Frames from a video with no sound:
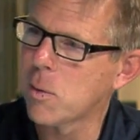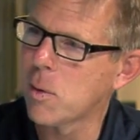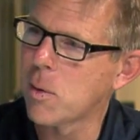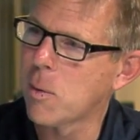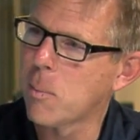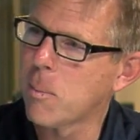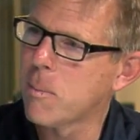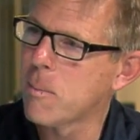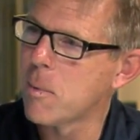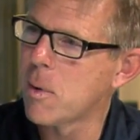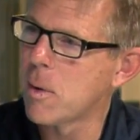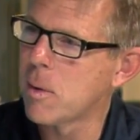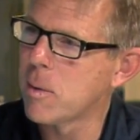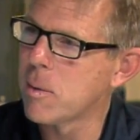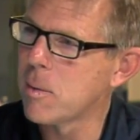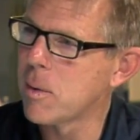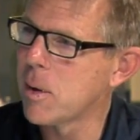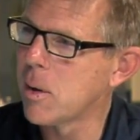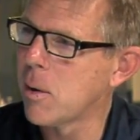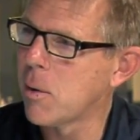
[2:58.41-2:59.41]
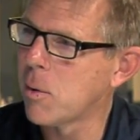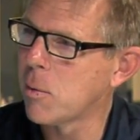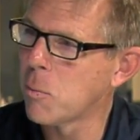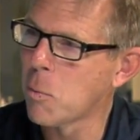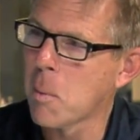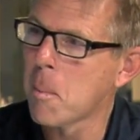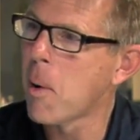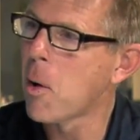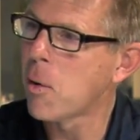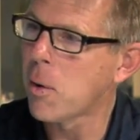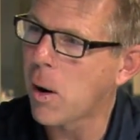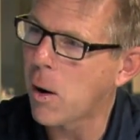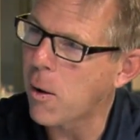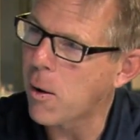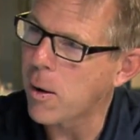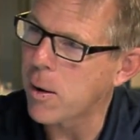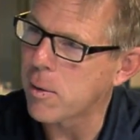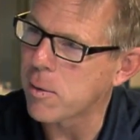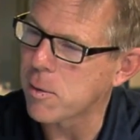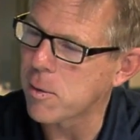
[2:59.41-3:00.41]
in remote
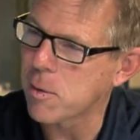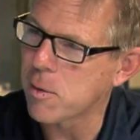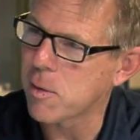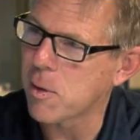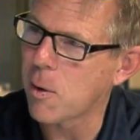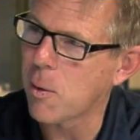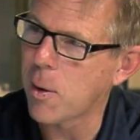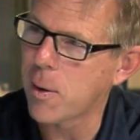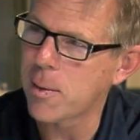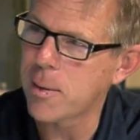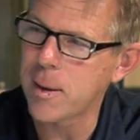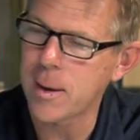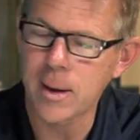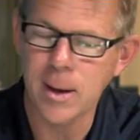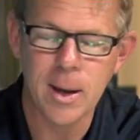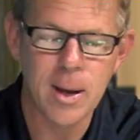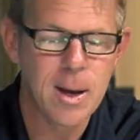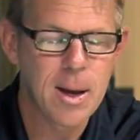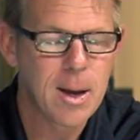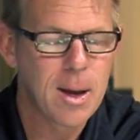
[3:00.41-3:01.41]
areas, and so I think